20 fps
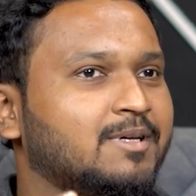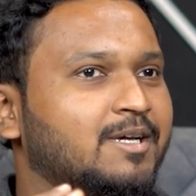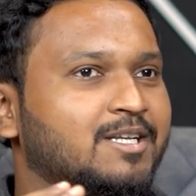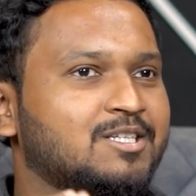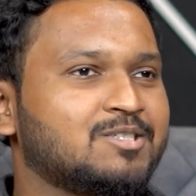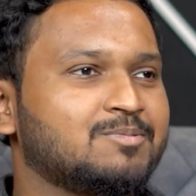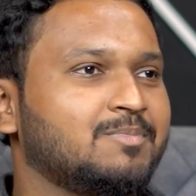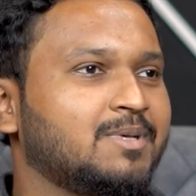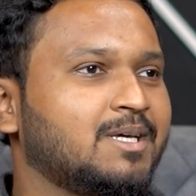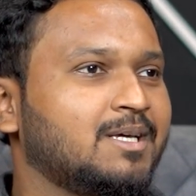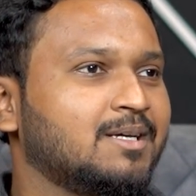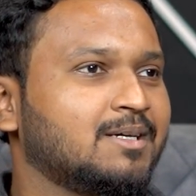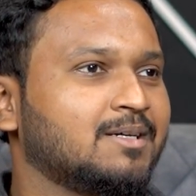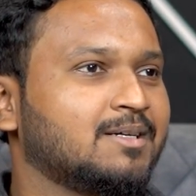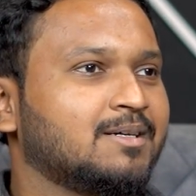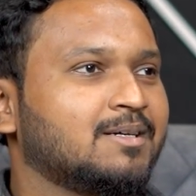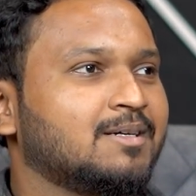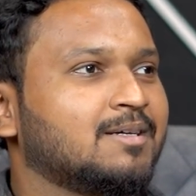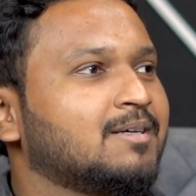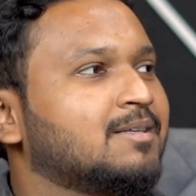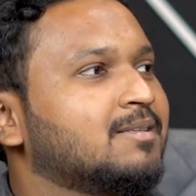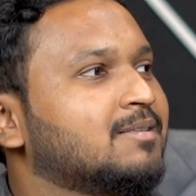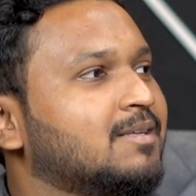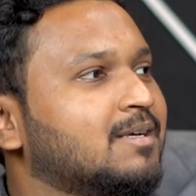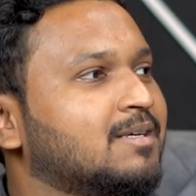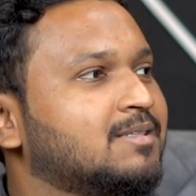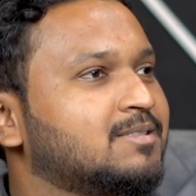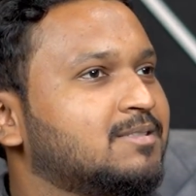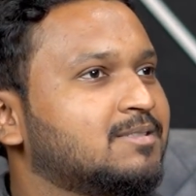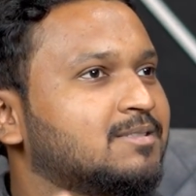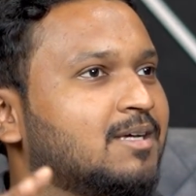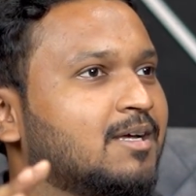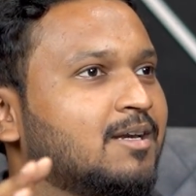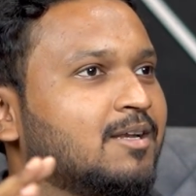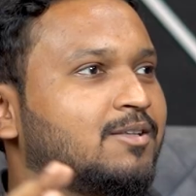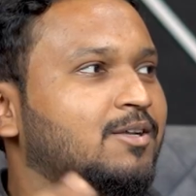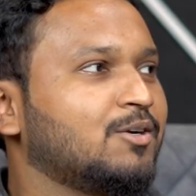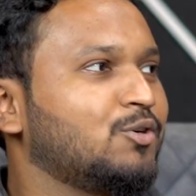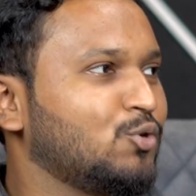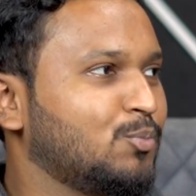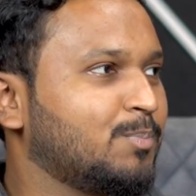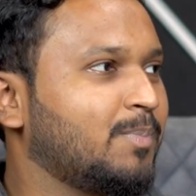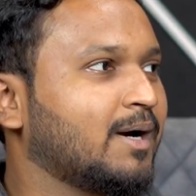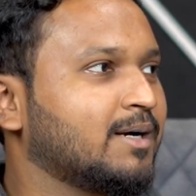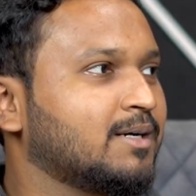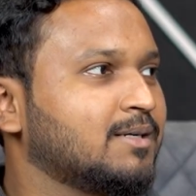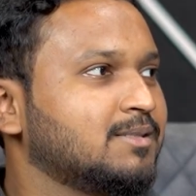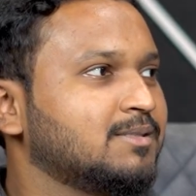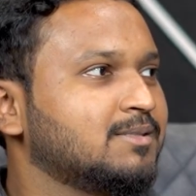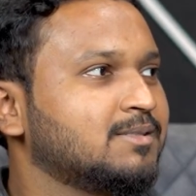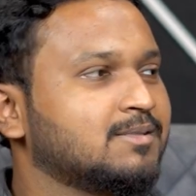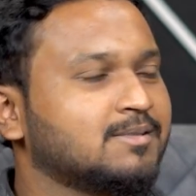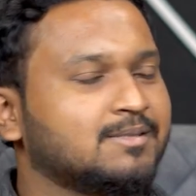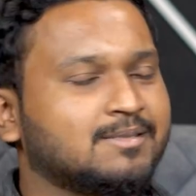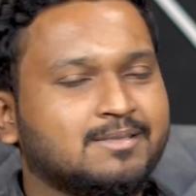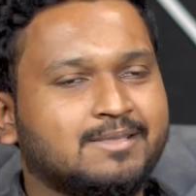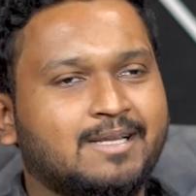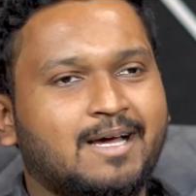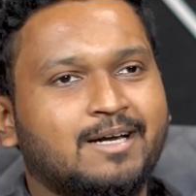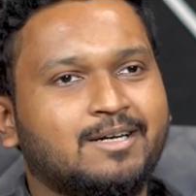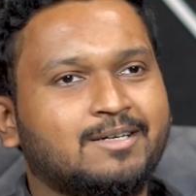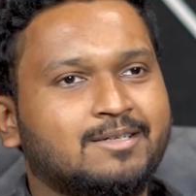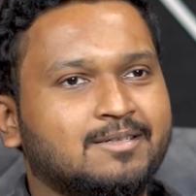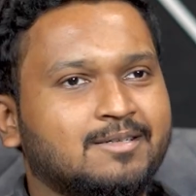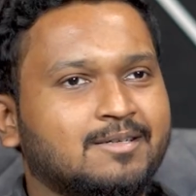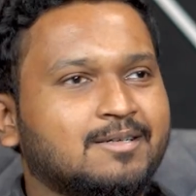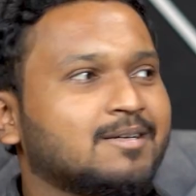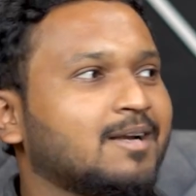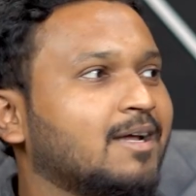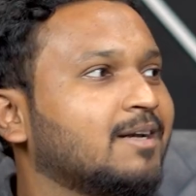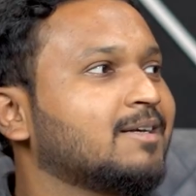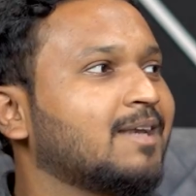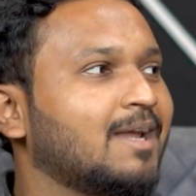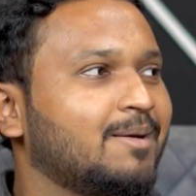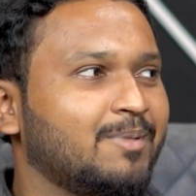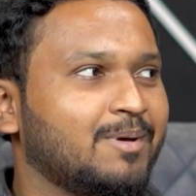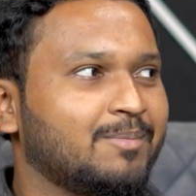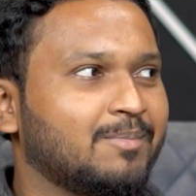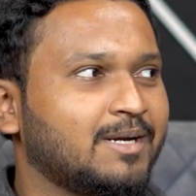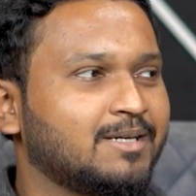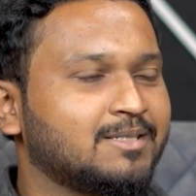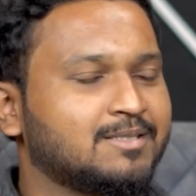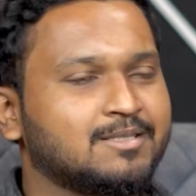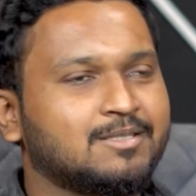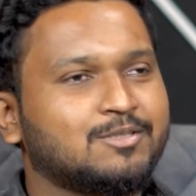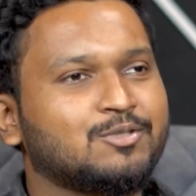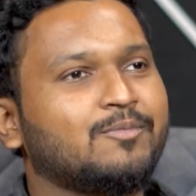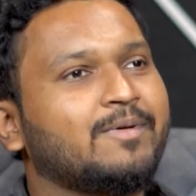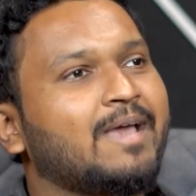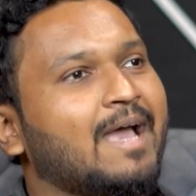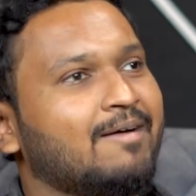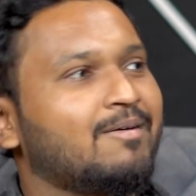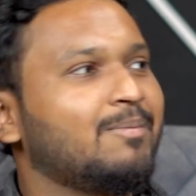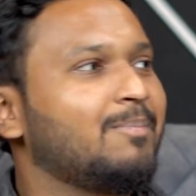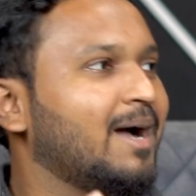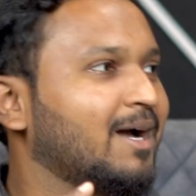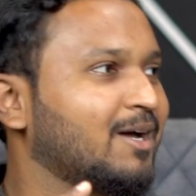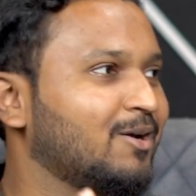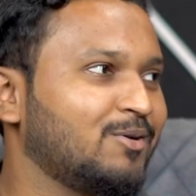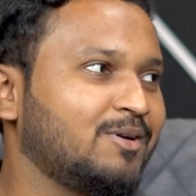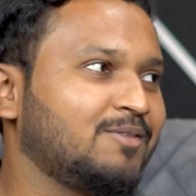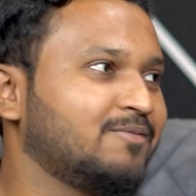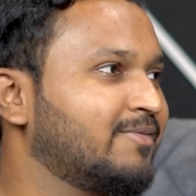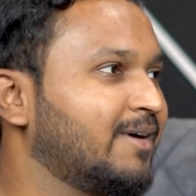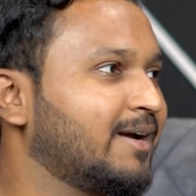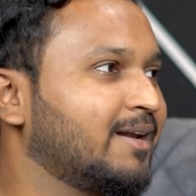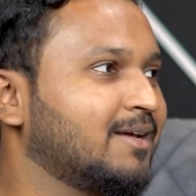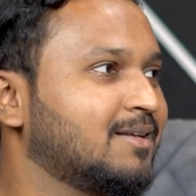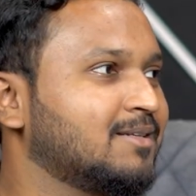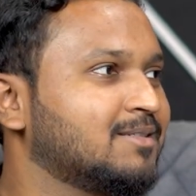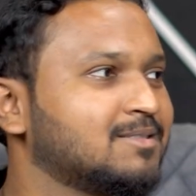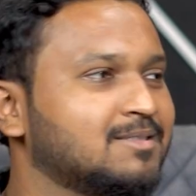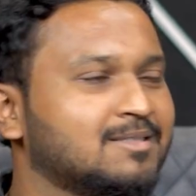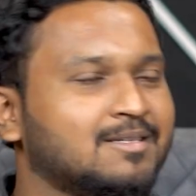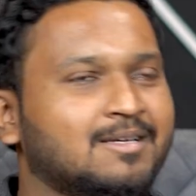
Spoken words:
it's me, there's another 2 partners that run ClimbingMinds. So we have a background in finance.